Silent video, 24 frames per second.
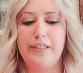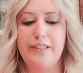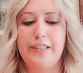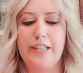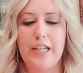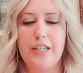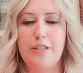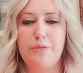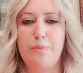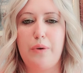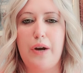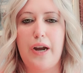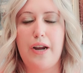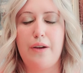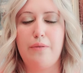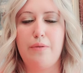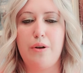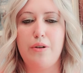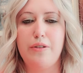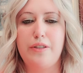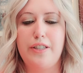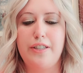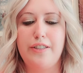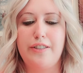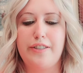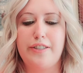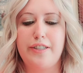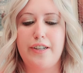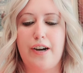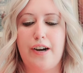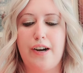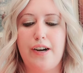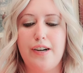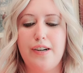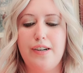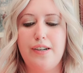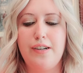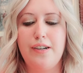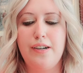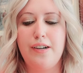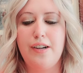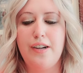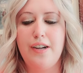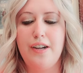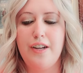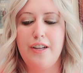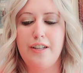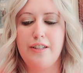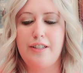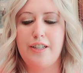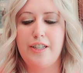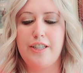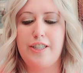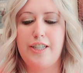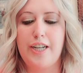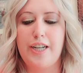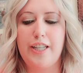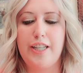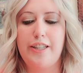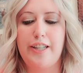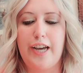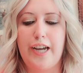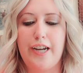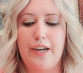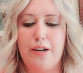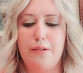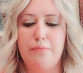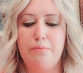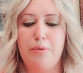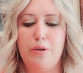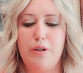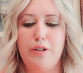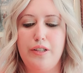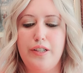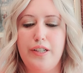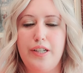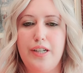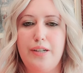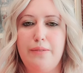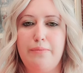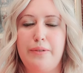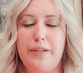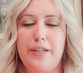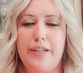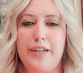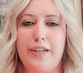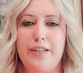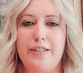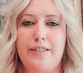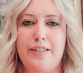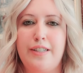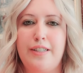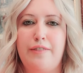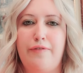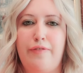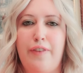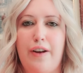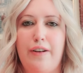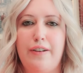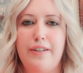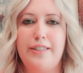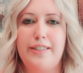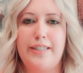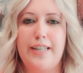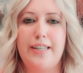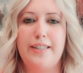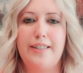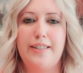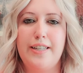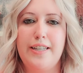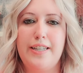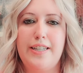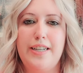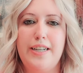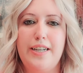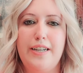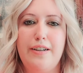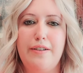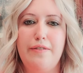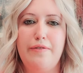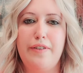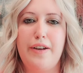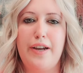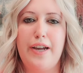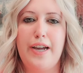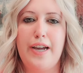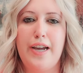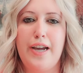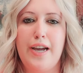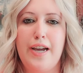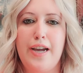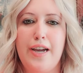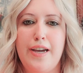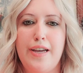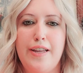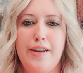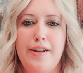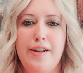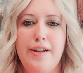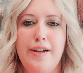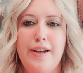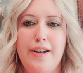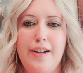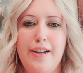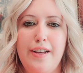that's why I wrote this song, to shed light on bullying, because it's very sensitive, and